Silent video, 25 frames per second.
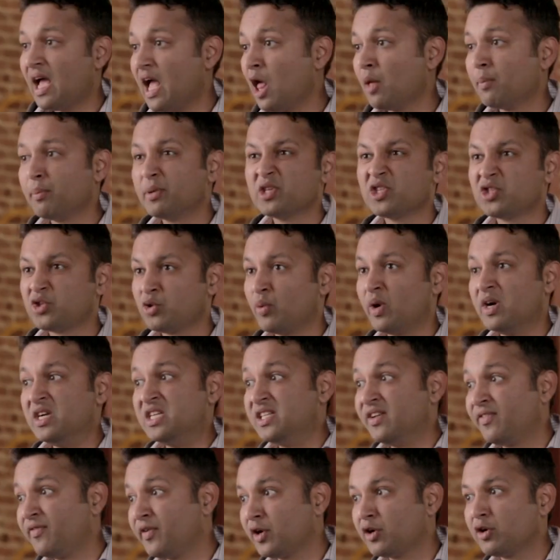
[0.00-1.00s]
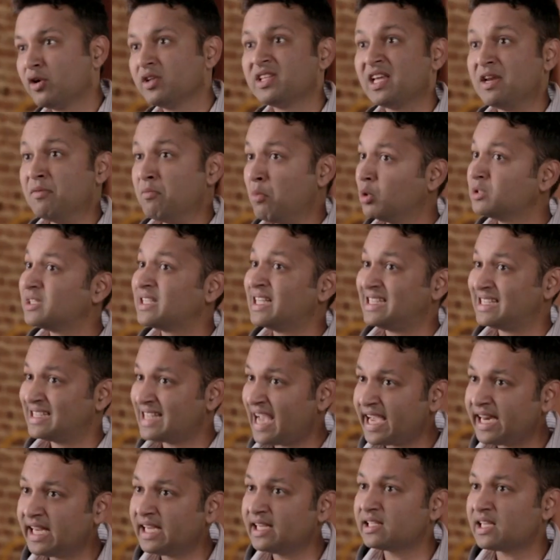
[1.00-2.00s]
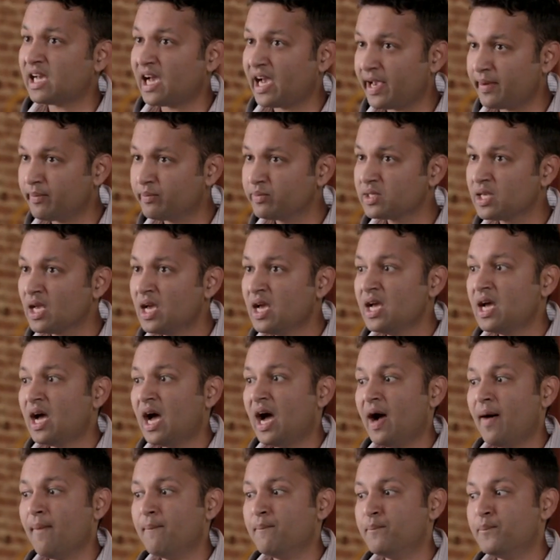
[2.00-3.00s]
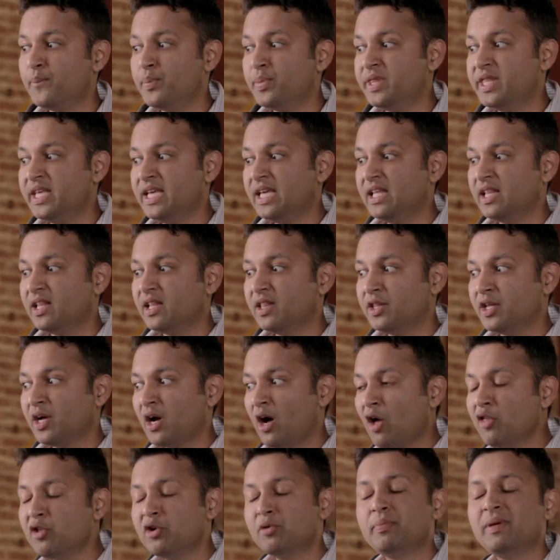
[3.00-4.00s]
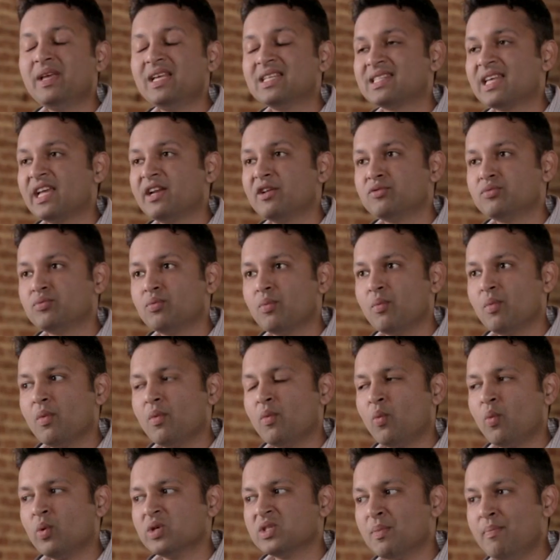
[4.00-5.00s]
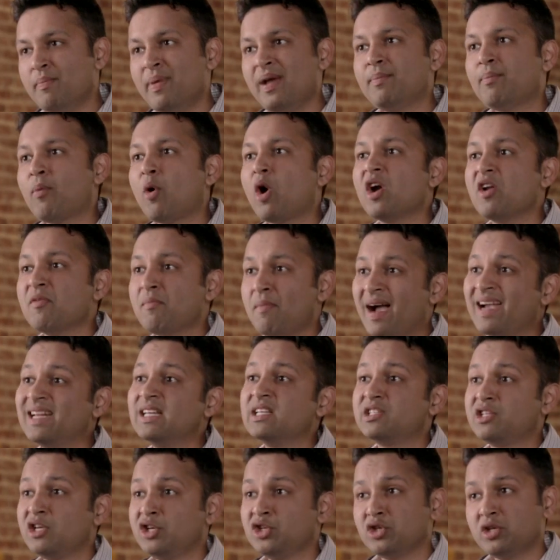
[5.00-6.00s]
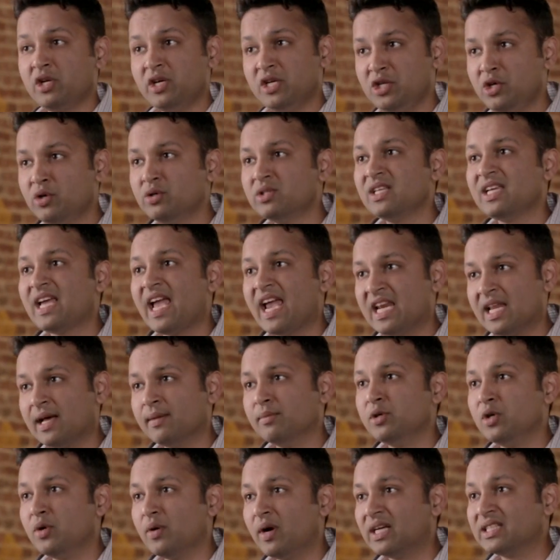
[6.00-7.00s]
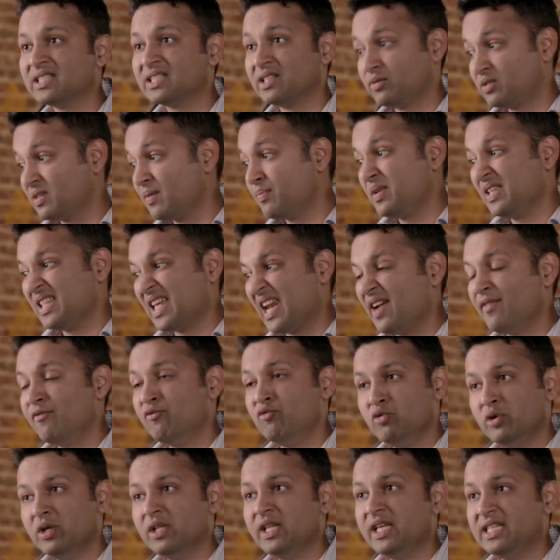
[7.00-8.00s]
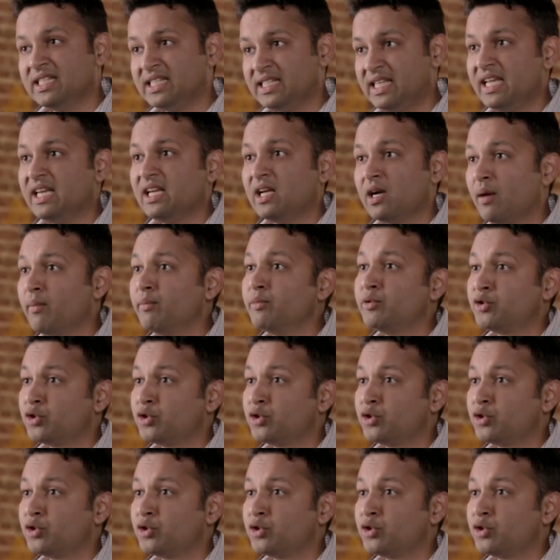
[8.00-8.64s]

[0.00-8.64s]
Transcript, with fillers: help us through our difficult and most exciting times. Uh, the, the other piece that is, was a big part of my decision in using A W S, and something that I've really seen come